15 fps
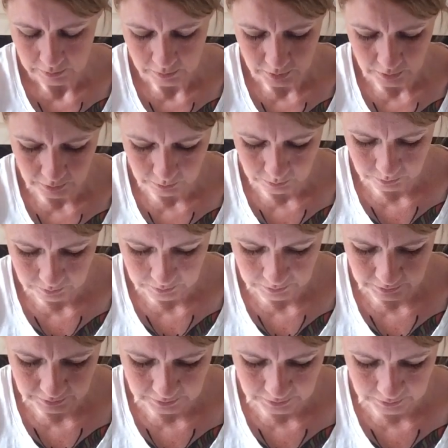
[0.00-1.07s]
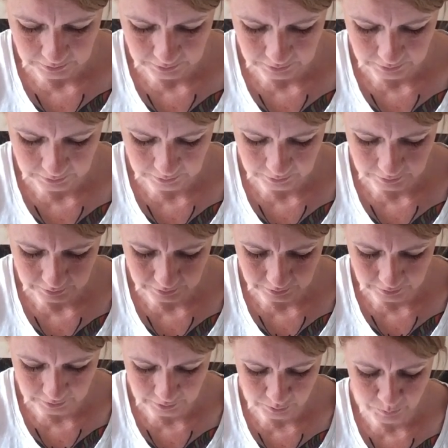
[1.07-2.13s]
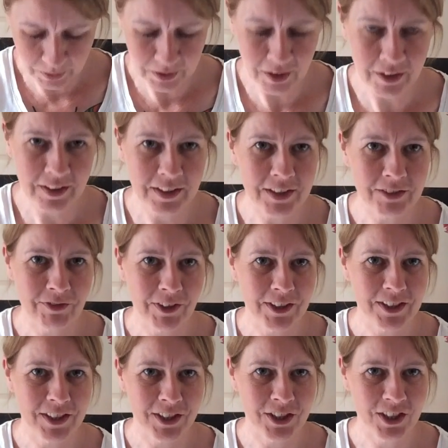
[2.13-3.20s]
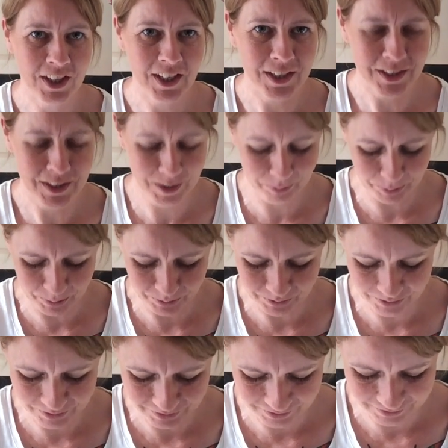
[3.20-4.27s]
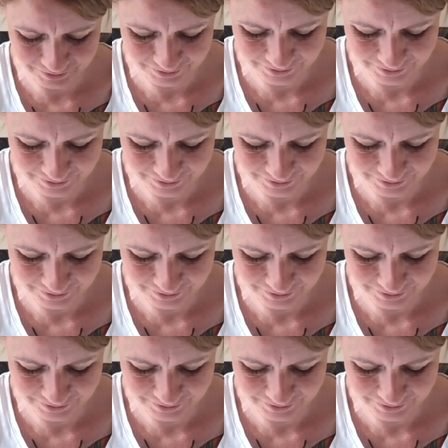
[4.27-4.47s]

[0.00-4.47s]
So I quite like these vintage classic books.